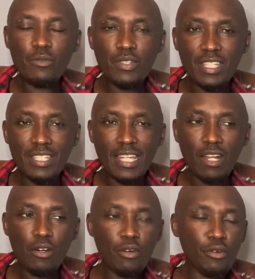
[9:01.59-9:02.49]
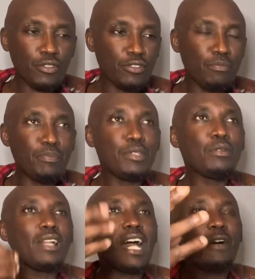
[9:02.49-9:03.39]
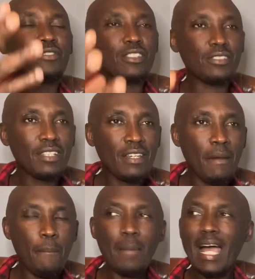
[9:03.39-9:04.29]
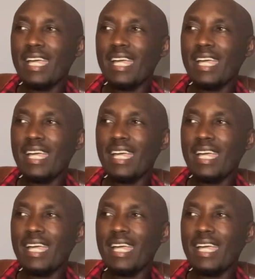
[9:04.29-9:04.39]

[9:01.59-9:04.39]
within their locals, build houses, buy